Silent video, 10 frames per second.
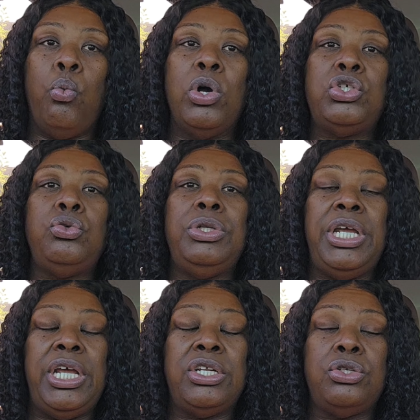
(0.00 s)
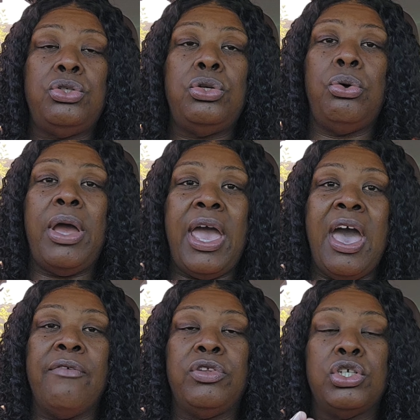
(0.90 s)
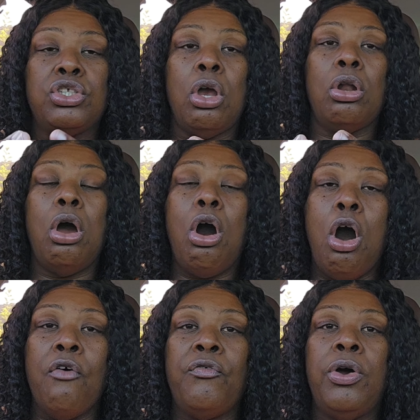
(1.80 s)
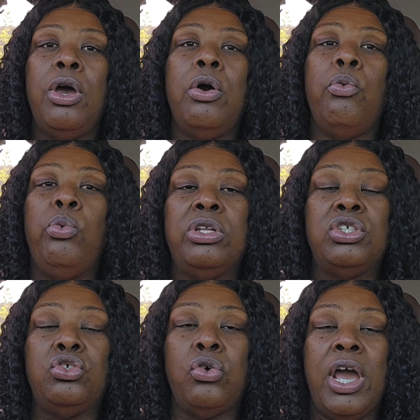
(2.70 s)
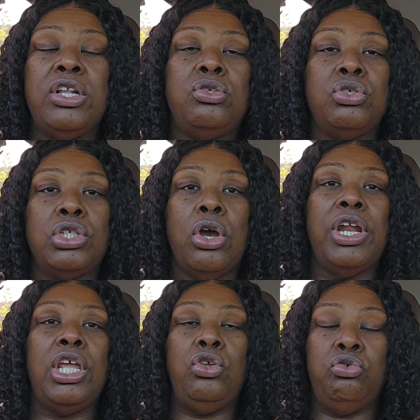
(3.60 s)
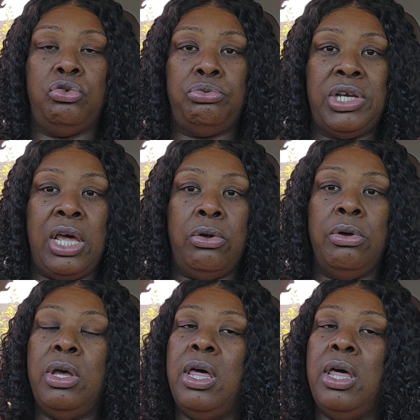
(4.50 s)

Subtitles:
what you need to have to start off with trying to start a YouTube channel.